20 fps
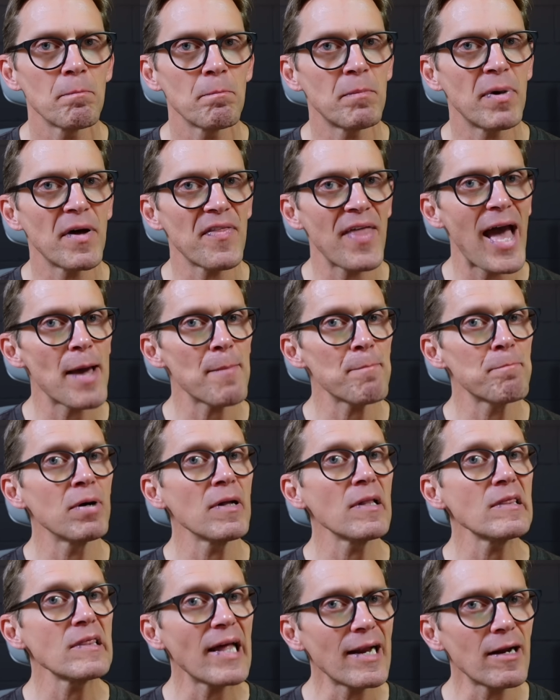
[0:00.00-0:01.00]
but that
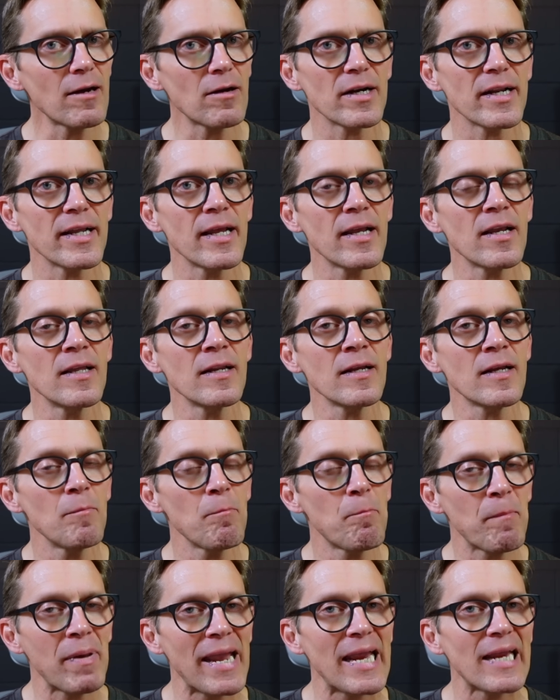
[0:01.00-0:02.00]
polarity can
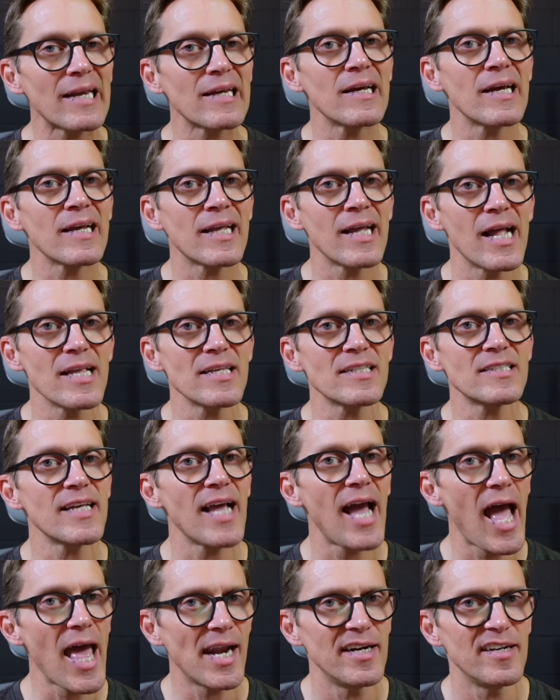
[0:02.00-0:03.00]
compete against the
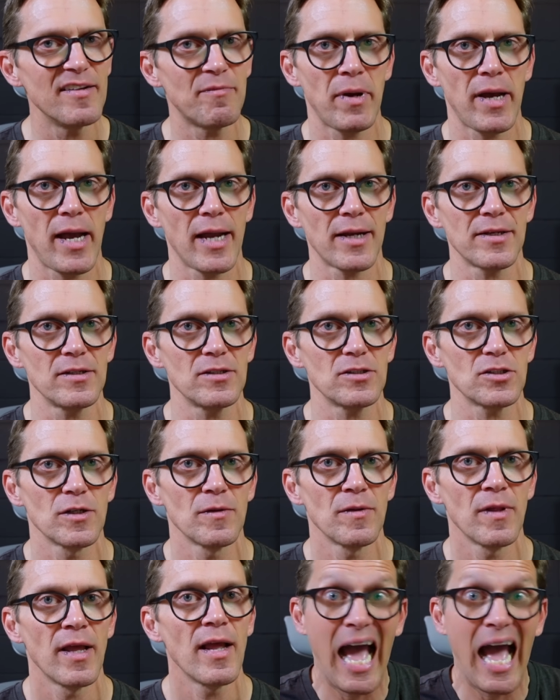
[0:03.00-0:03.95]
additive package.